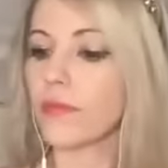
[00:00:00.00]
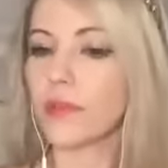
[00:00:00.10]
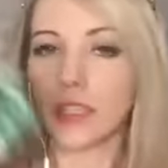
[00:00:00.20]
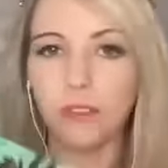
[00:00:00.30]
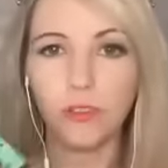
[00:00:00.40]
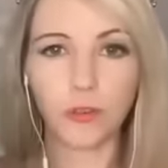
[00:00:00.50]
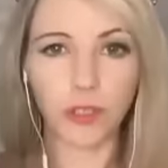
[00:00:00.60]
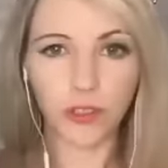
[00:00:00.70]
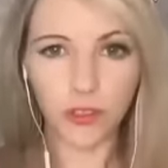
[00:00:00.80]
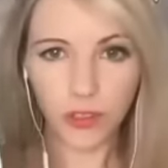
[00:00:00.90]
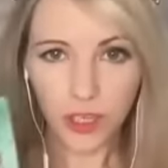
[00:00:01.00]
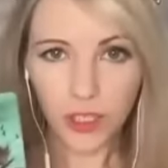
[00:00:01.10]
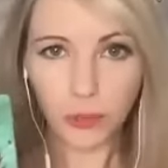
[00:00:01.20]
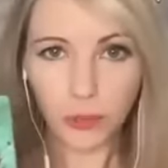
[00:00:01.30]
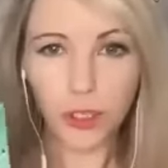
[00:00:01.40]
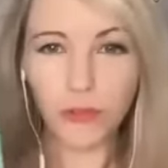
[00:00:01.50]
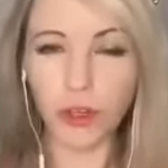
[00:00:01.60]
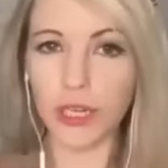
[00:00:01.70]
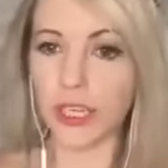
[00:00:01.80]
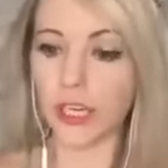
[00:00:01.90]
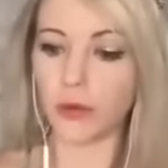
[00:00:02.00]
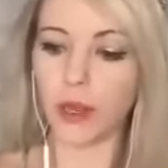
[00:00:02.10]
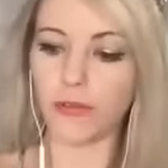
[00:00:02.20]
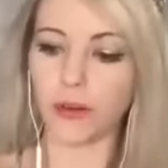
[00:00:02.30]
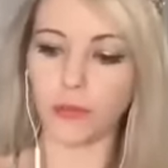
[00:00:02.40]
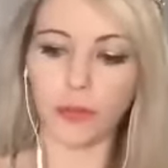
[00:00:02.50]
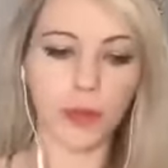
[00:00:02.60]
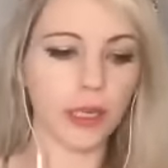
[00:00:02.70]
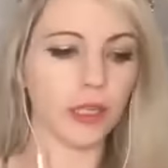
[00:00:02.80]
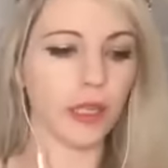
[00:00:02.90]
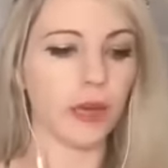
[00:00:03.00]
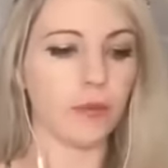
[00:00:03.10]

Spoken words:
Six of Swords. Someone you've tried to get away from repeatedly.